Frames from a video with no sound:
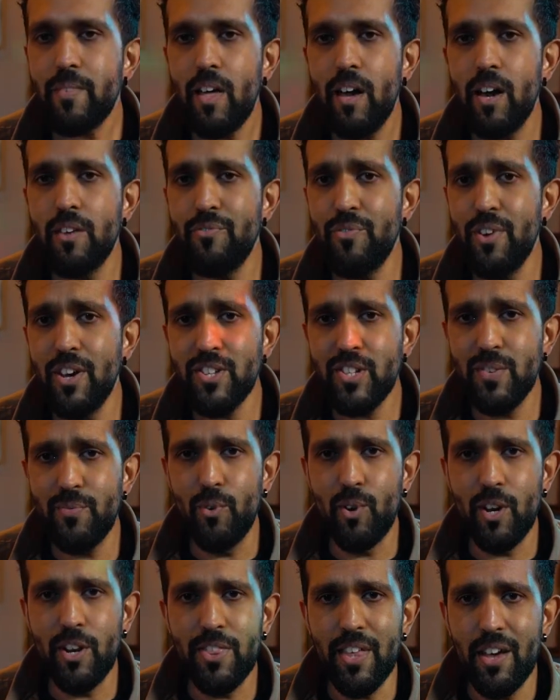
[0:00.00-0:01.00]
And first of
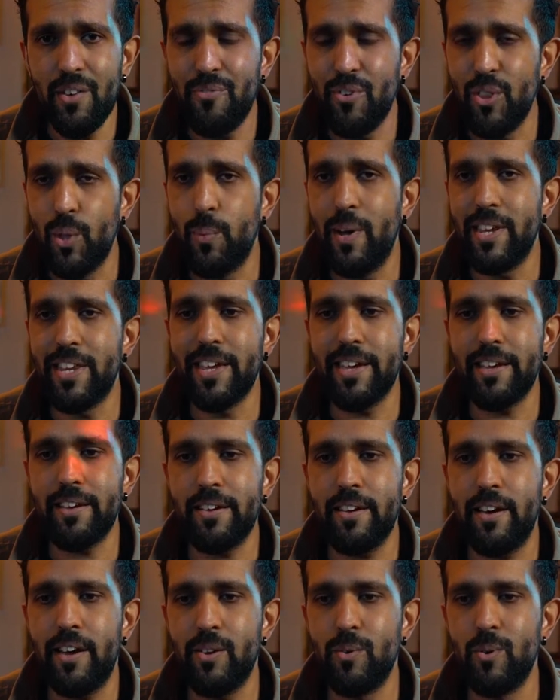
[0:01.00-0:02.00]
all, you're there for the wedding,
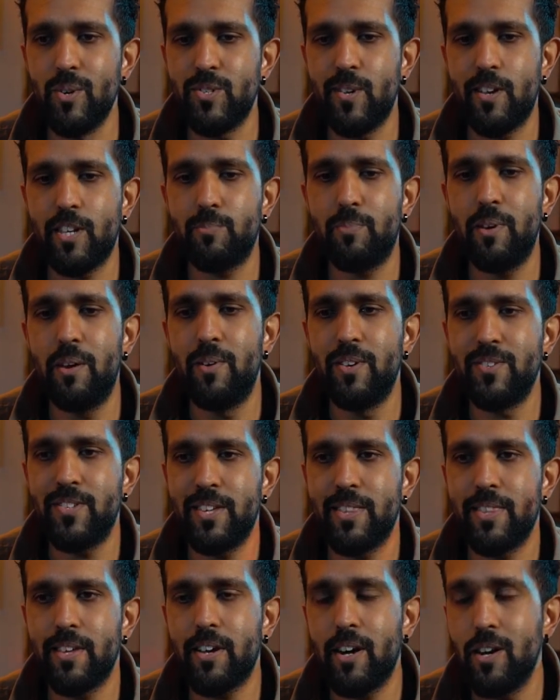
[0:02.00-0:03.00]
and you're also
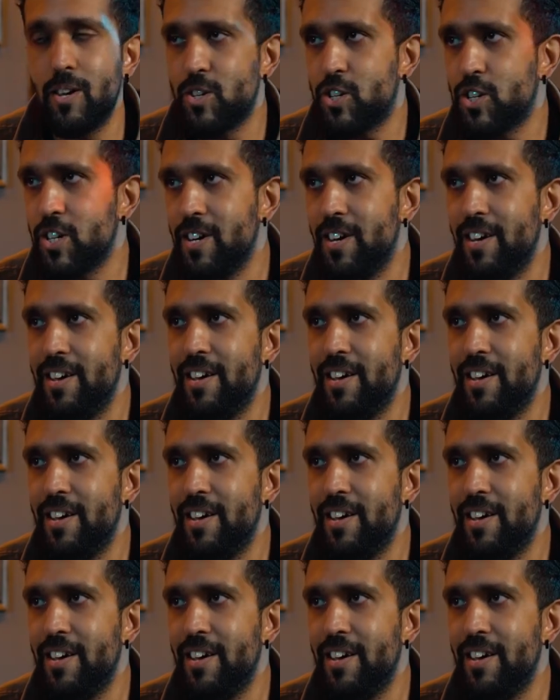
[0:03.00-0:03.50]
experiencing the culture